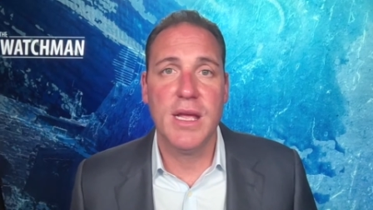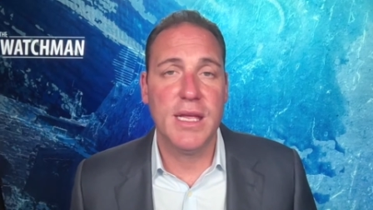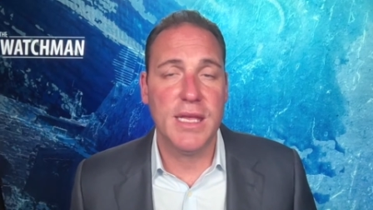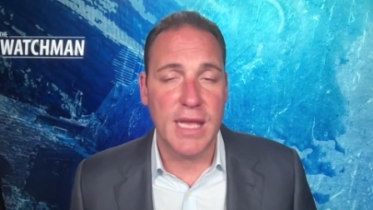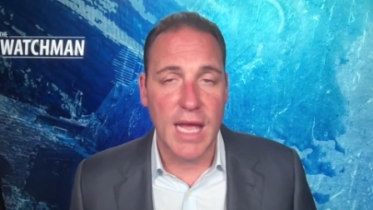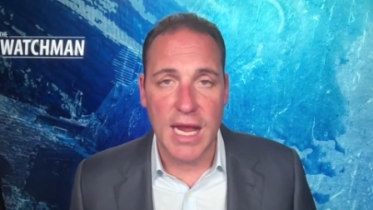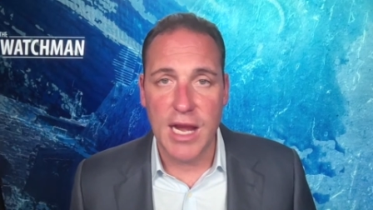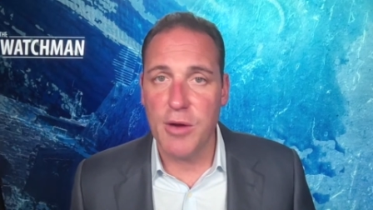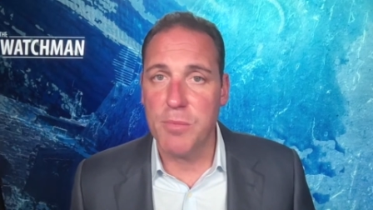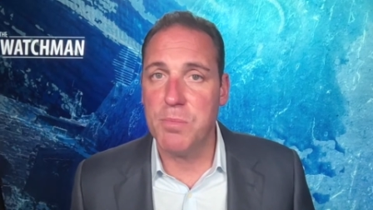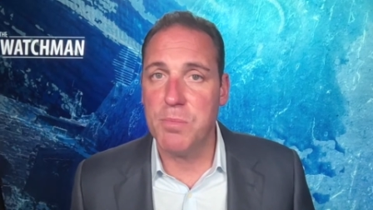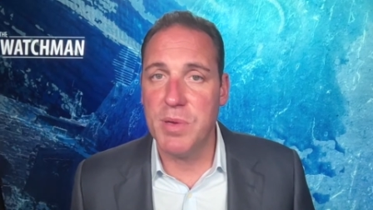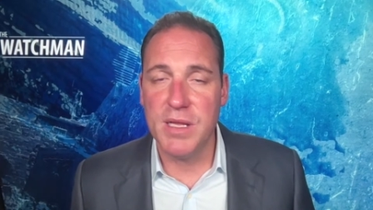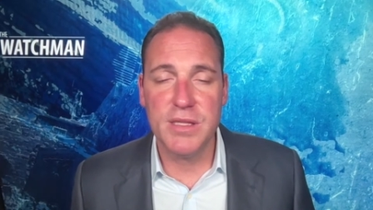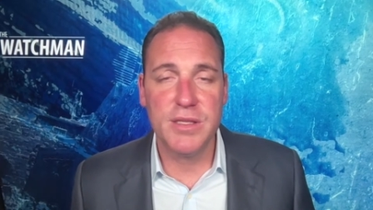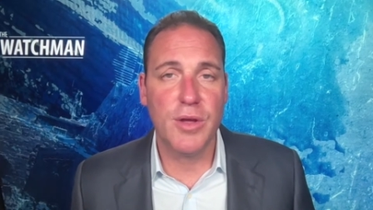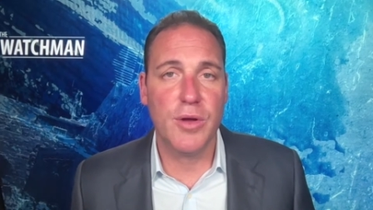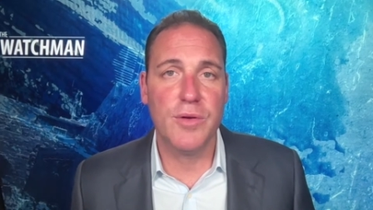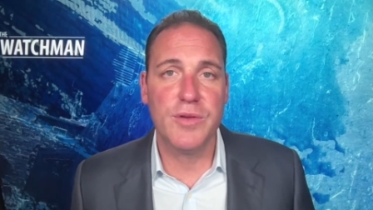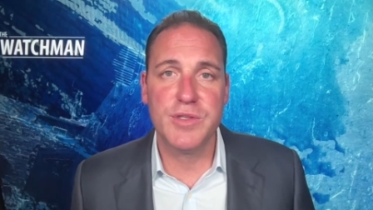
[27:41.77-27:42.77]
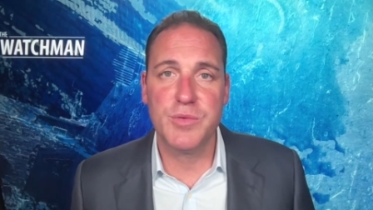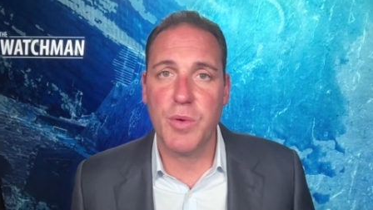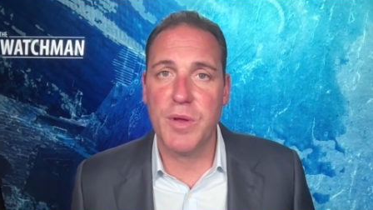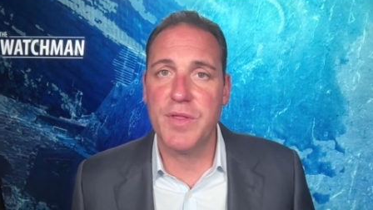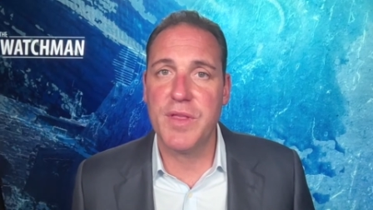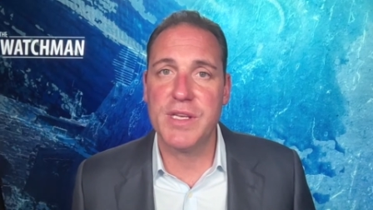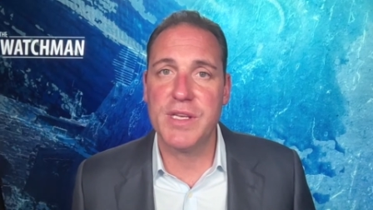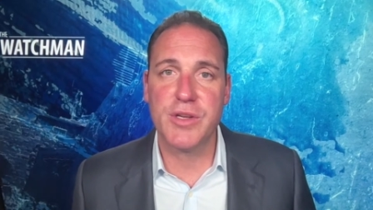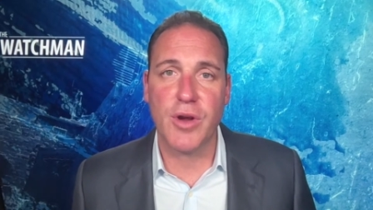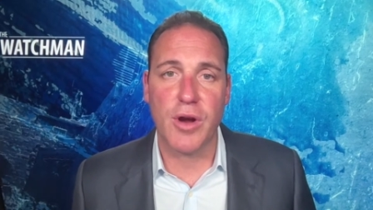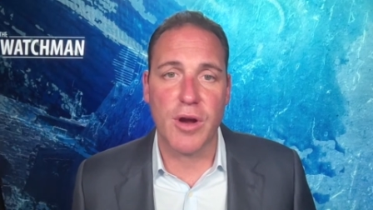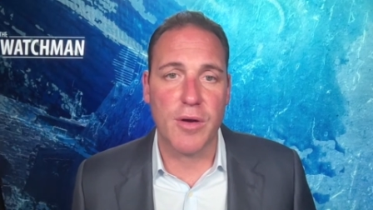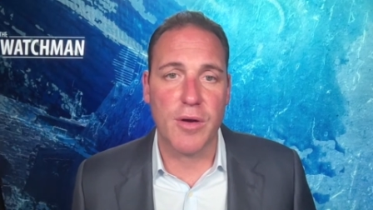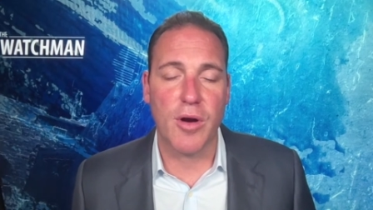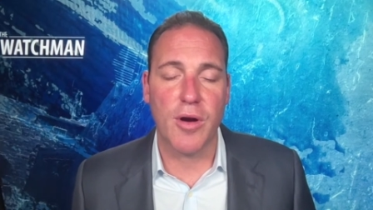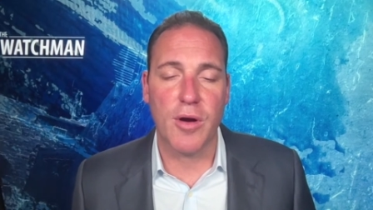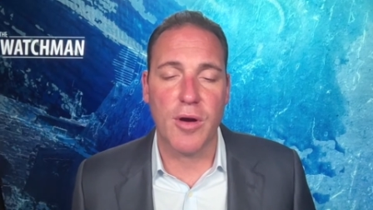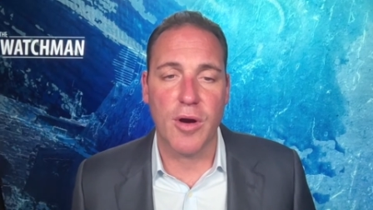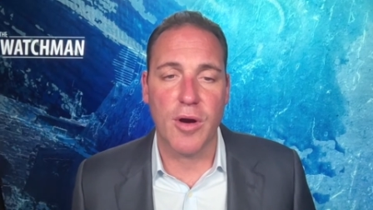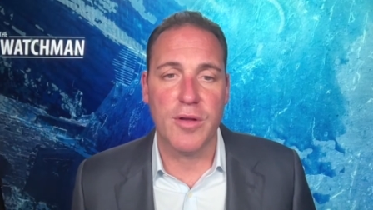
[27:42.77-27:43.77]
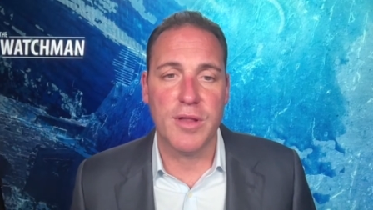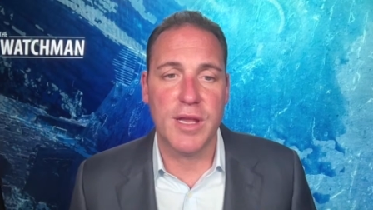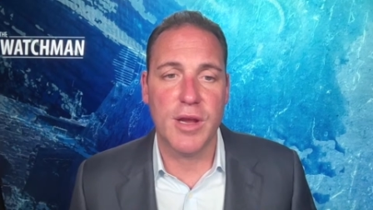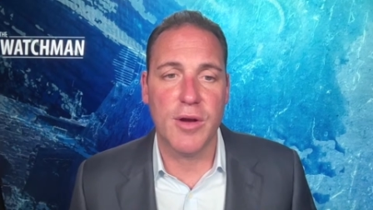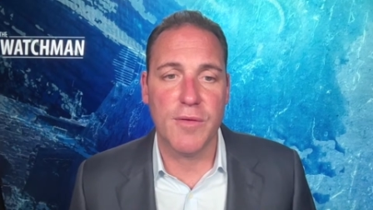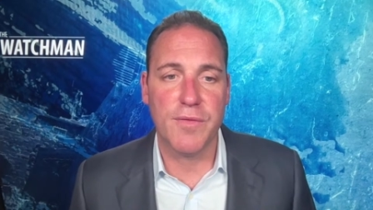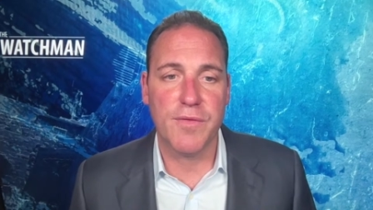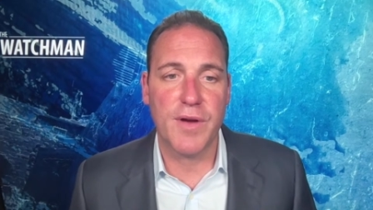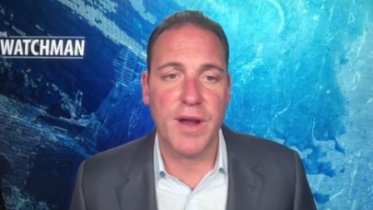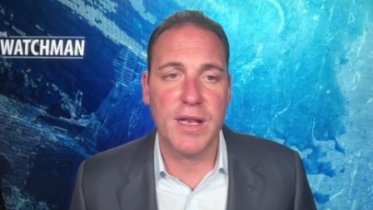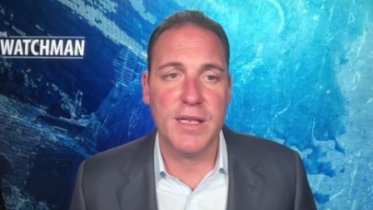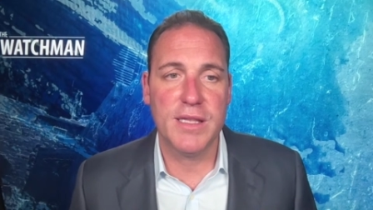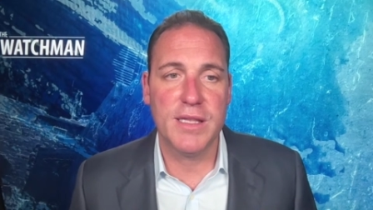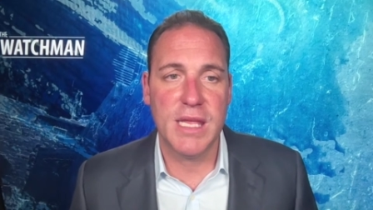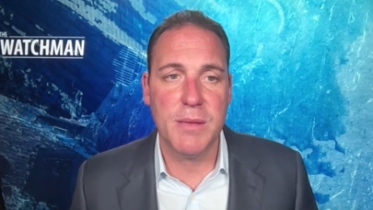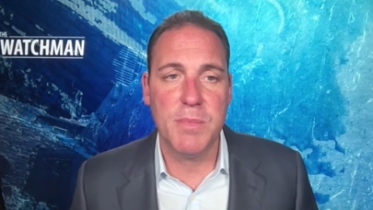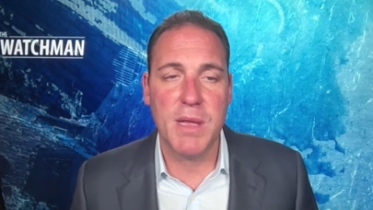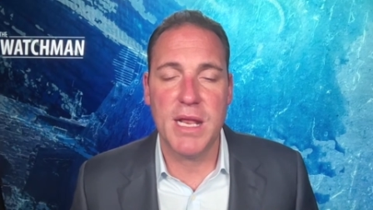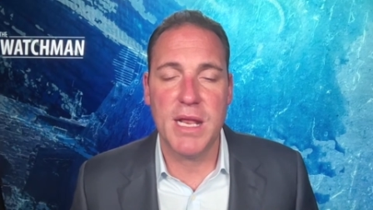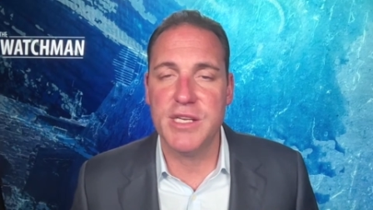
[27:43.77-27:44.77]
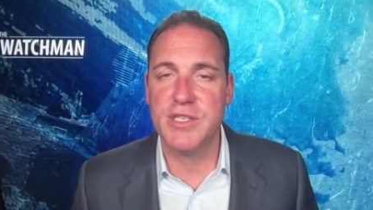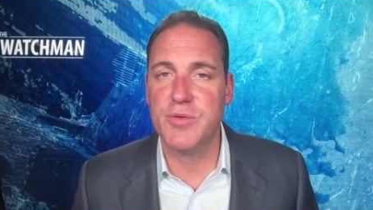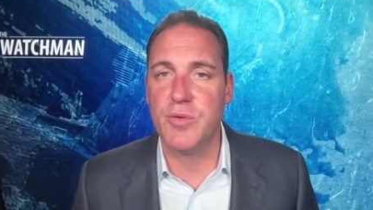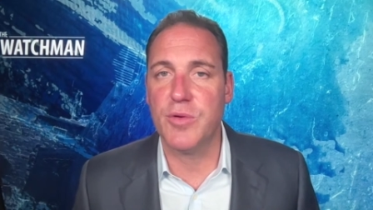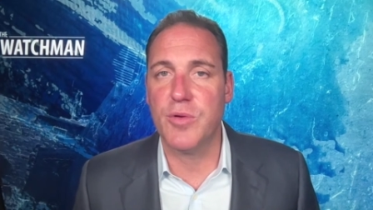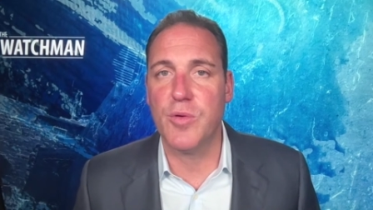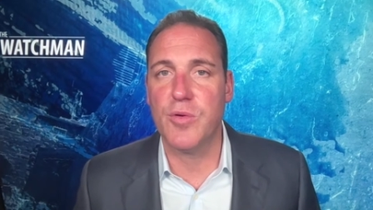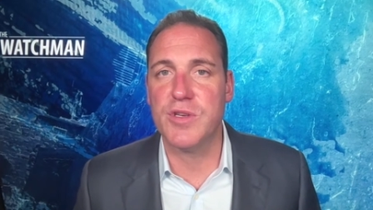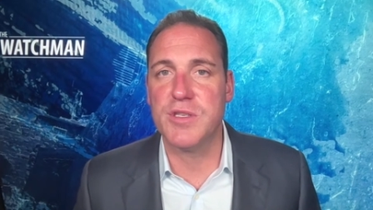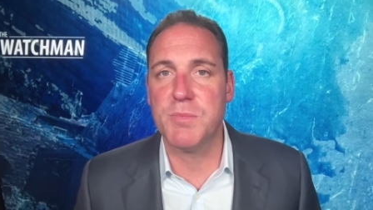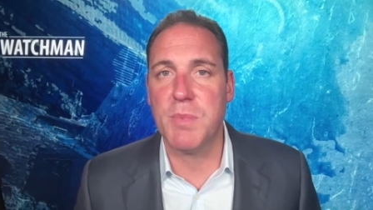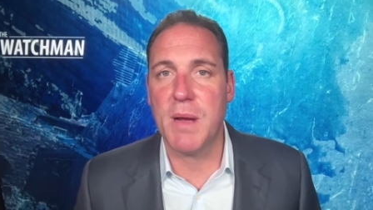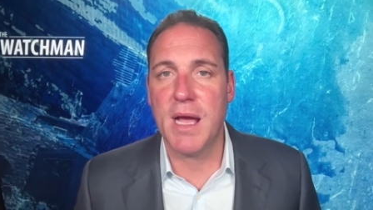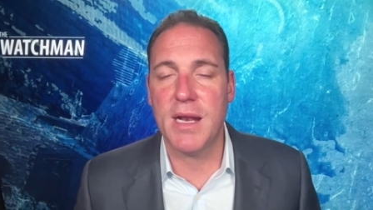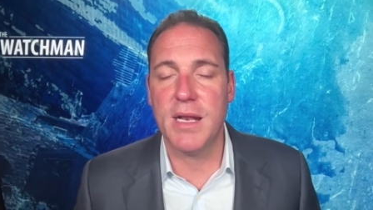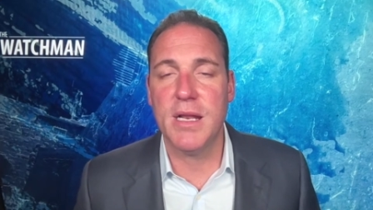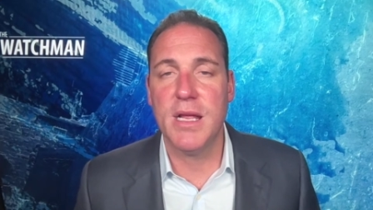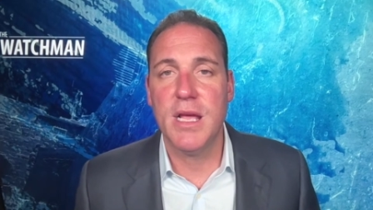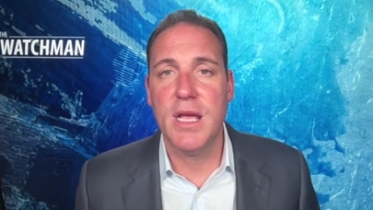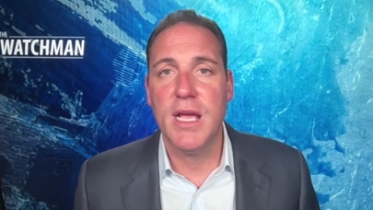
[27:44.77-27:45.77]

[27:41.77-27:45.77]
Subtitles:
Yair Pinto's with us, our dear friend, TBN Israel correspondent.